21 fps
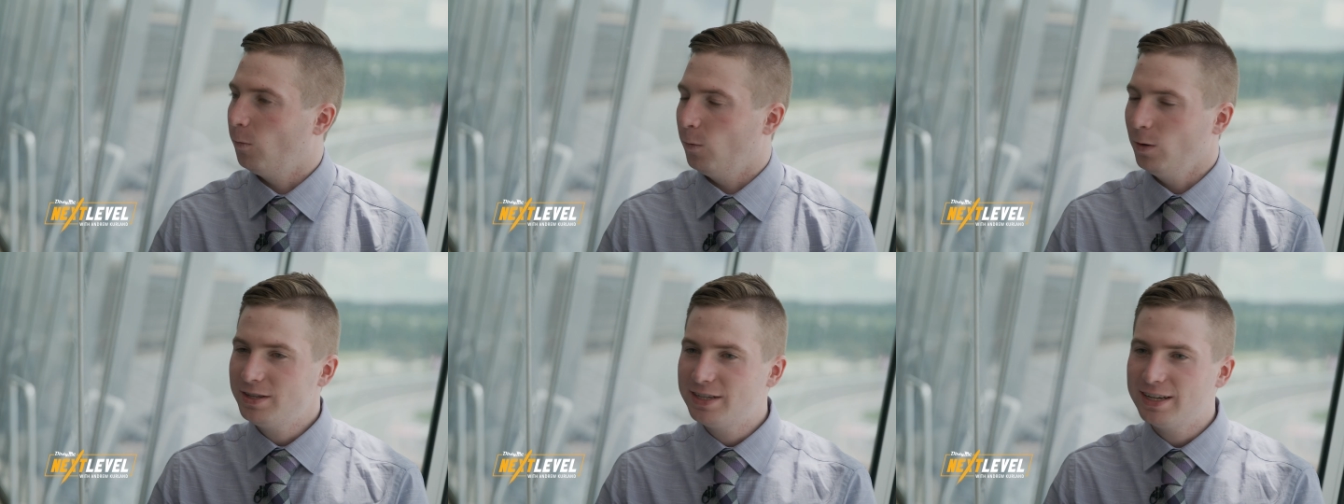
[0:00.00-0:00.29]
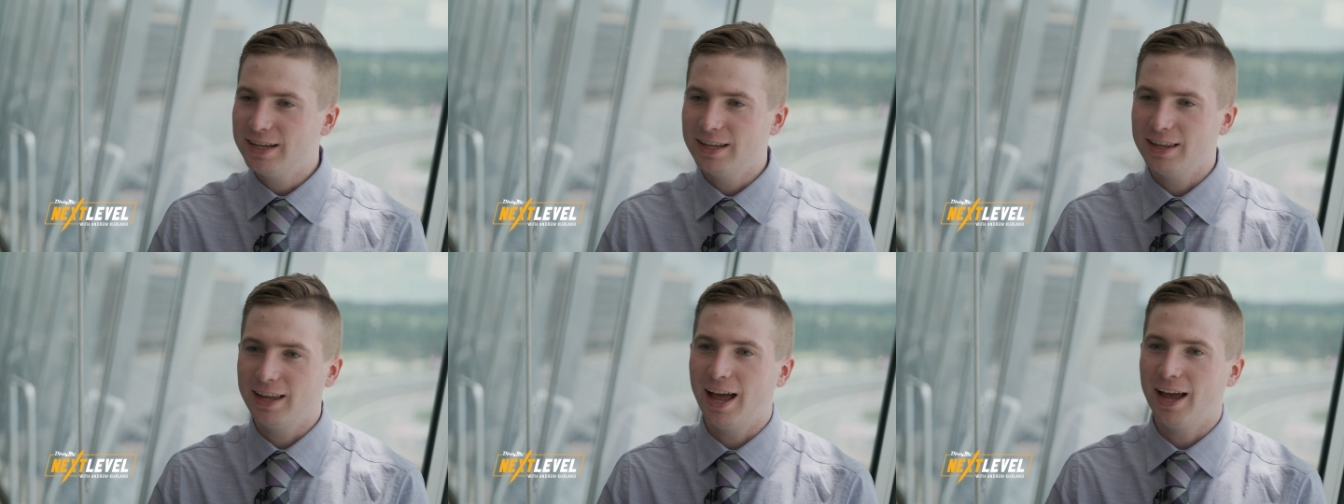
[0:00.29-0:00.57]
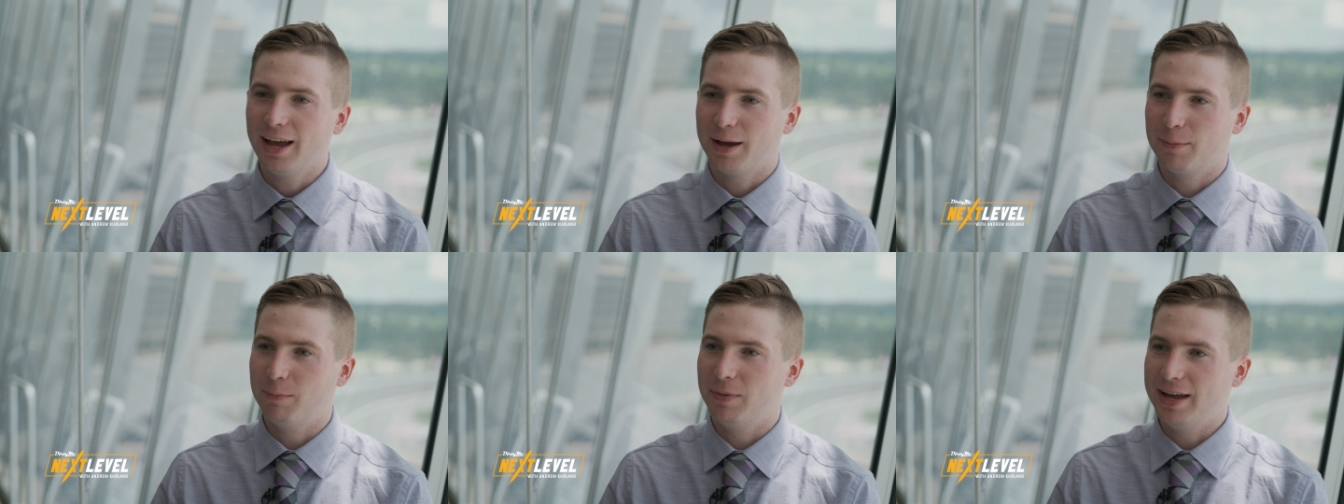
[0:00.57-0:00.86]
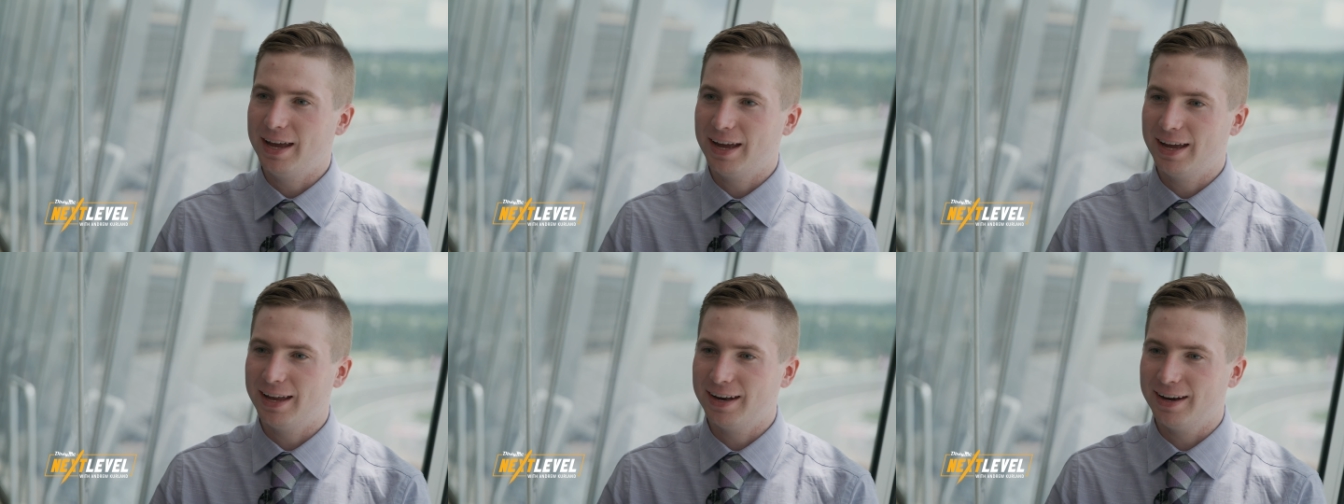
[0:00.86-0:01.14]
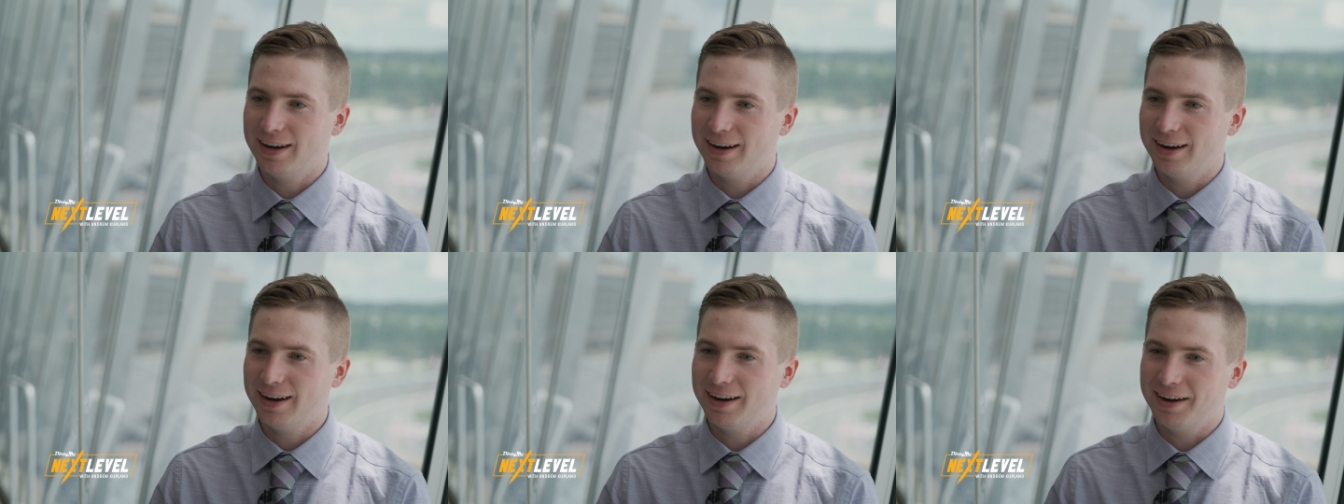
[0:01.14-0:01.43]
What's it like
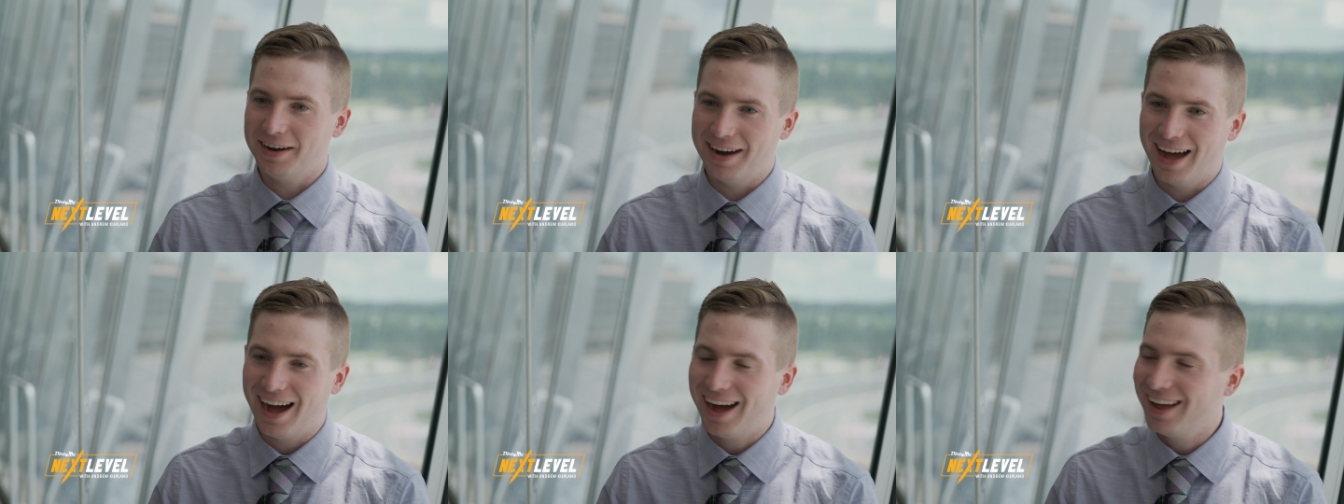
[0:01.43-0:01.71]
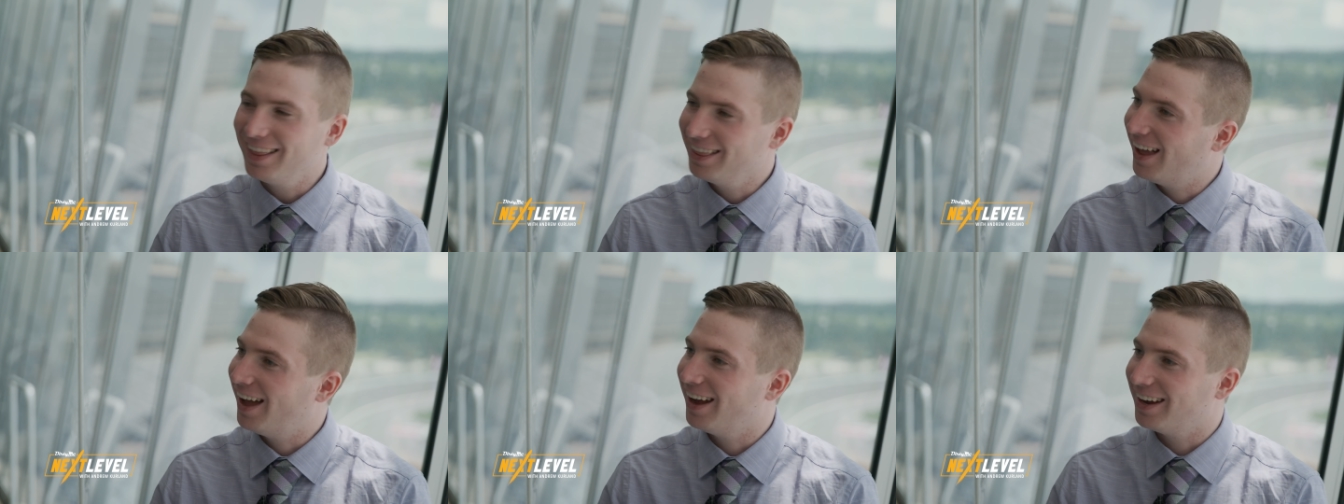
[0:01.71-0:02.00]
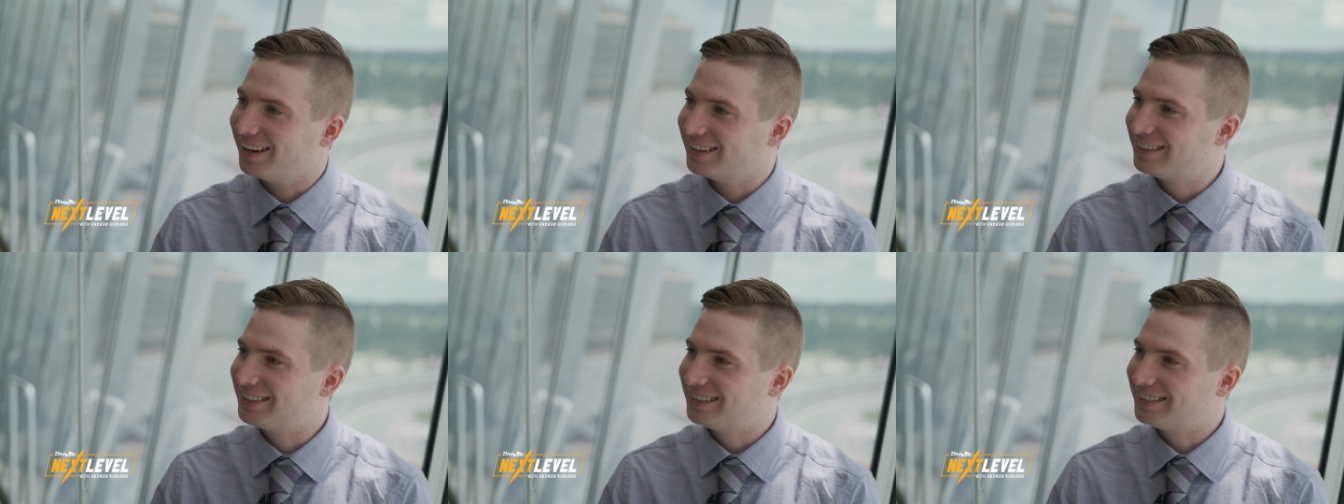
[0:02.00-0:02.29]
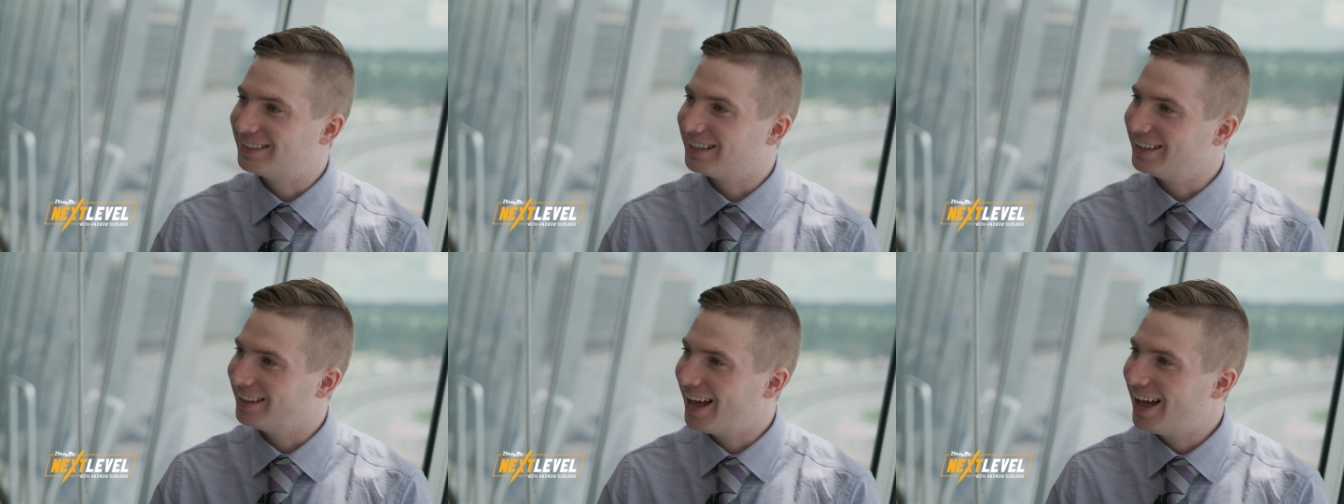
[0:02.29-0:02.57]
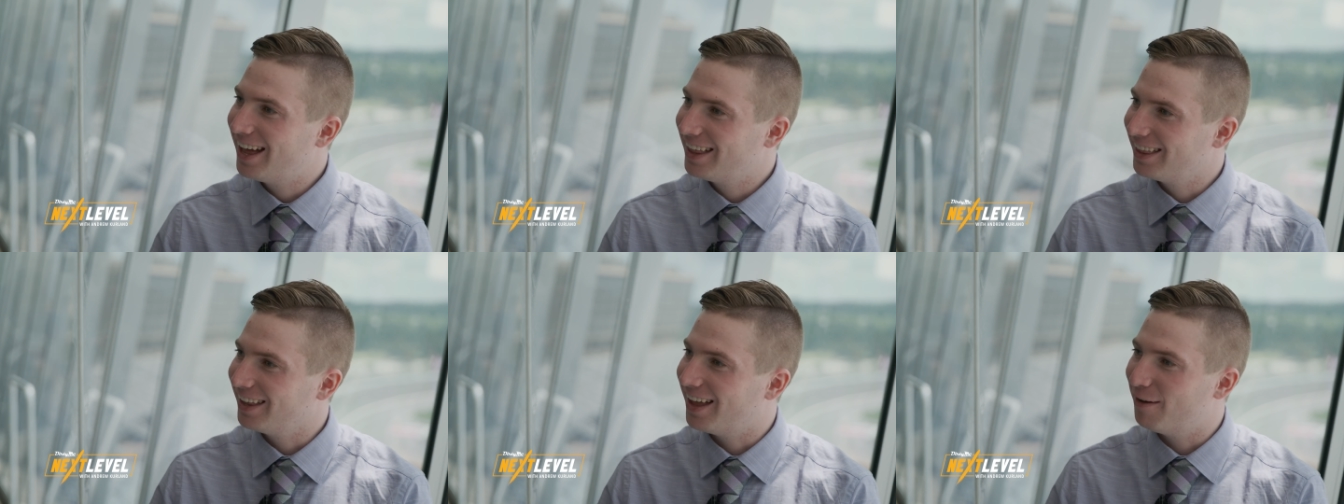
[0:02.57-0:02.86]
being not liked to
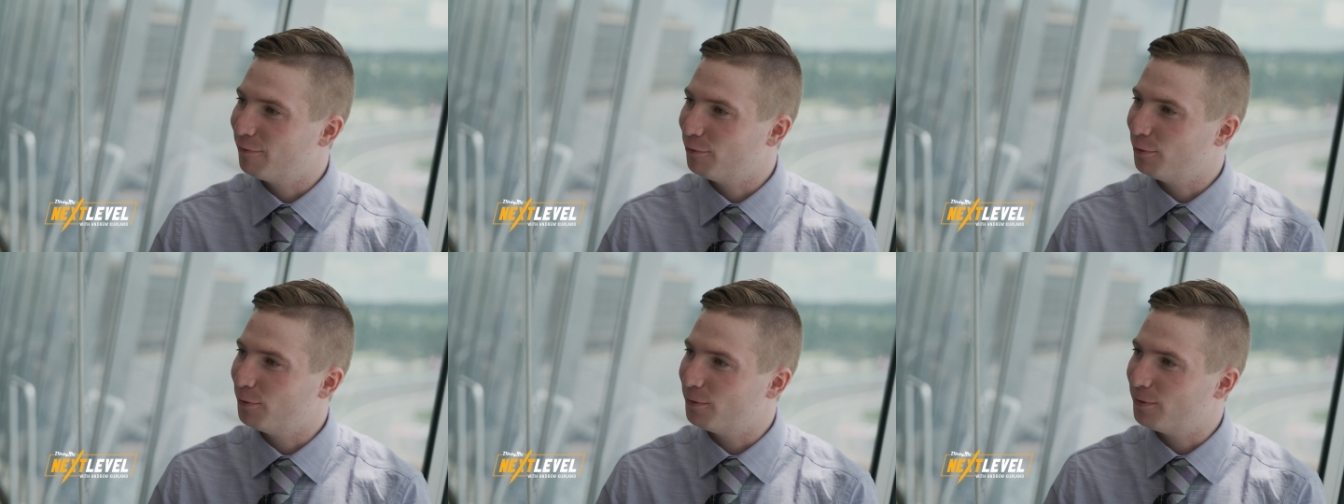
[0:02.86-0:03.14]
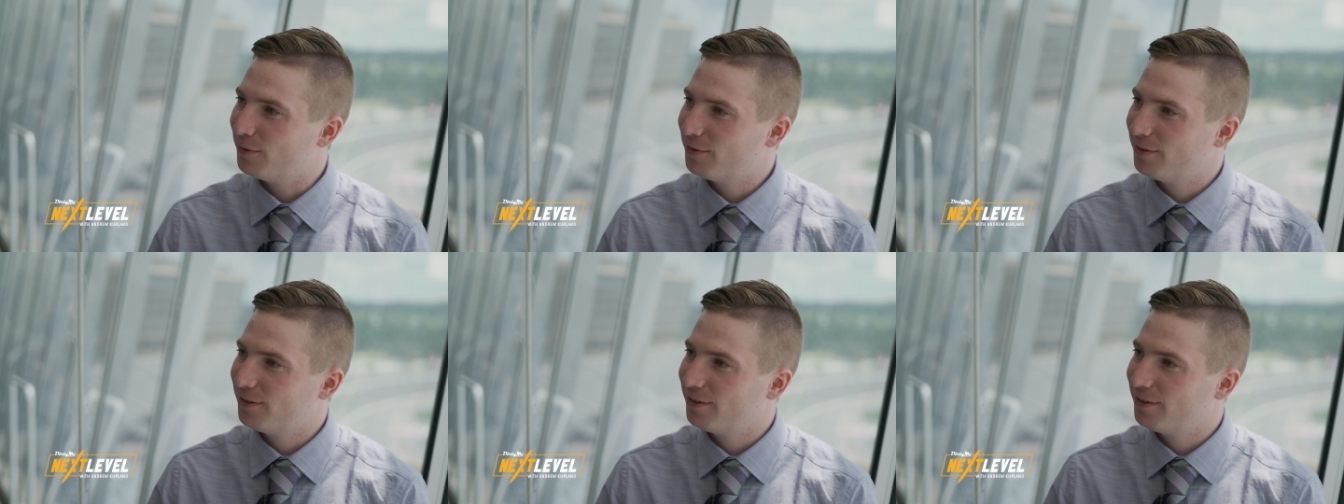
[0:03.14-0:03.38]
that level?